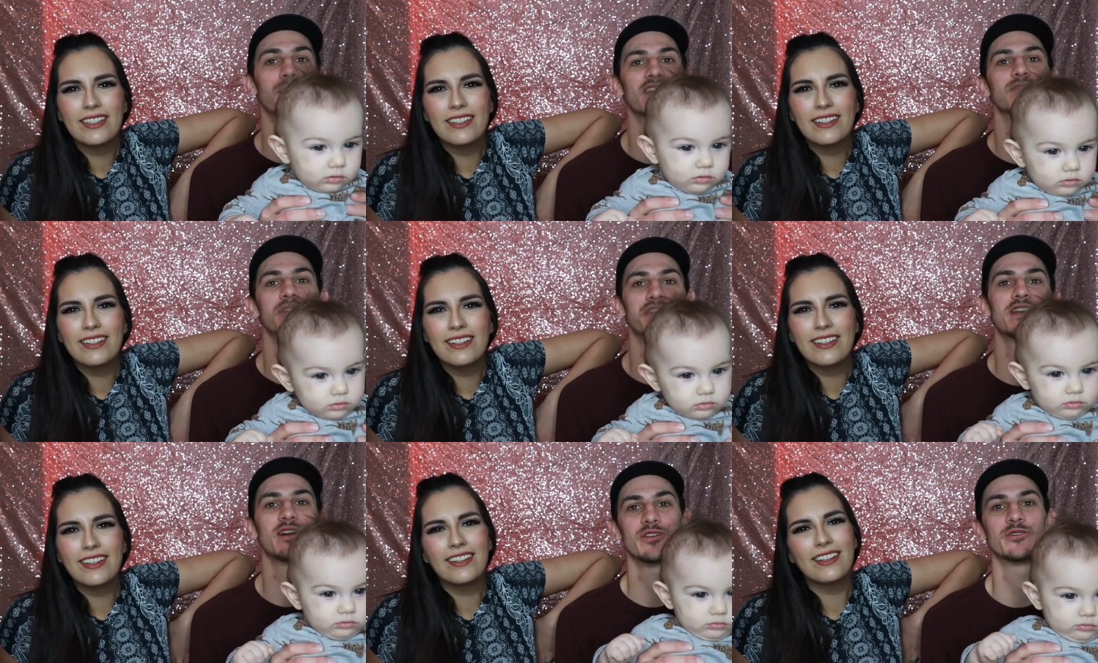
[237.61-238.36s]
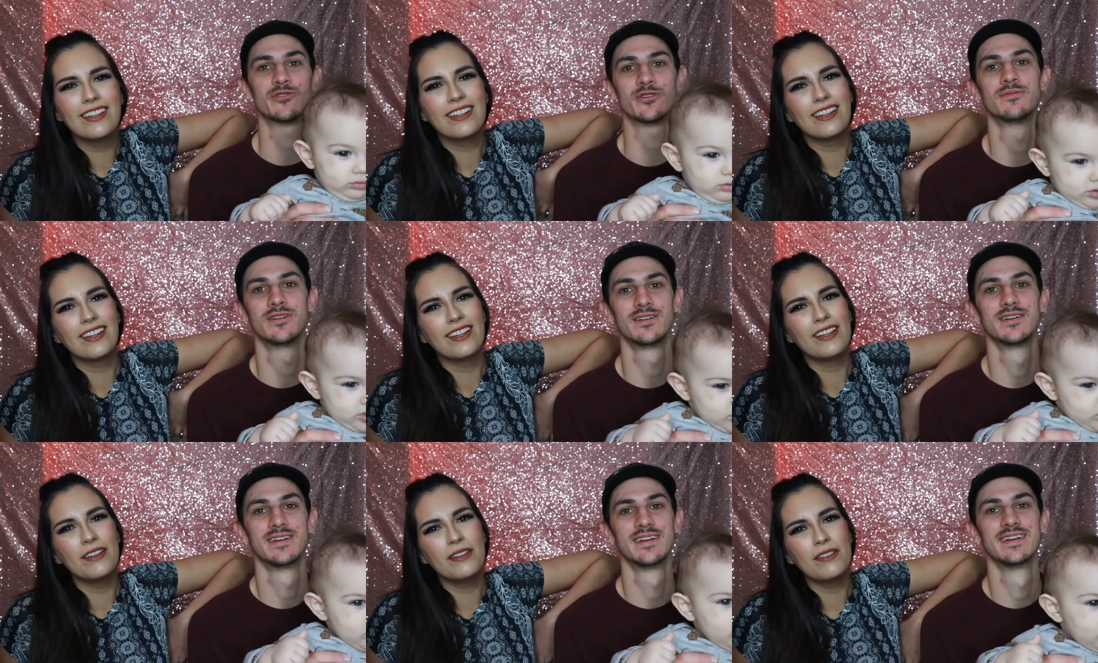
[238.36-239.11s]
Speaker 1: possibly think on youtube
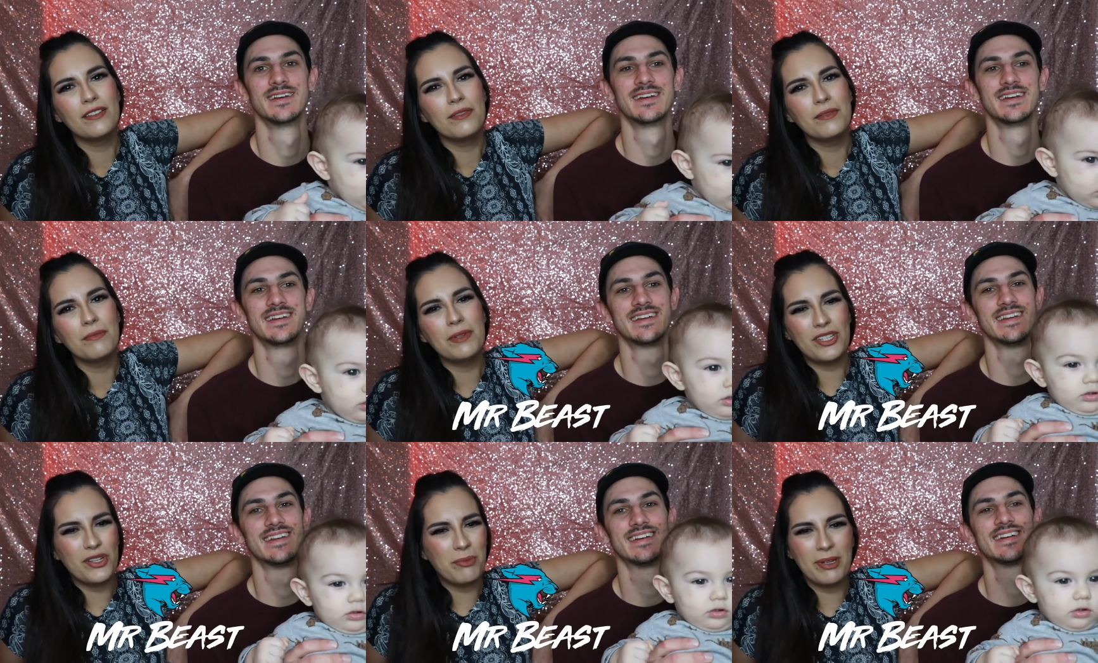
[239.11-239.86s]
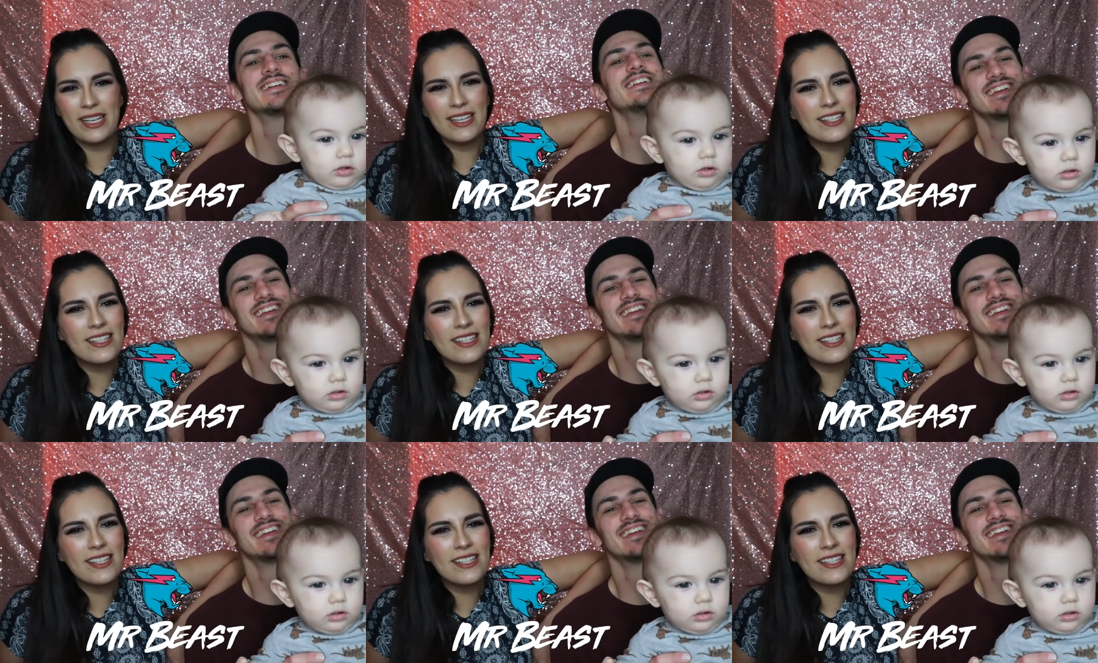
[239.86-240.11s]
Speaker 2: mr beast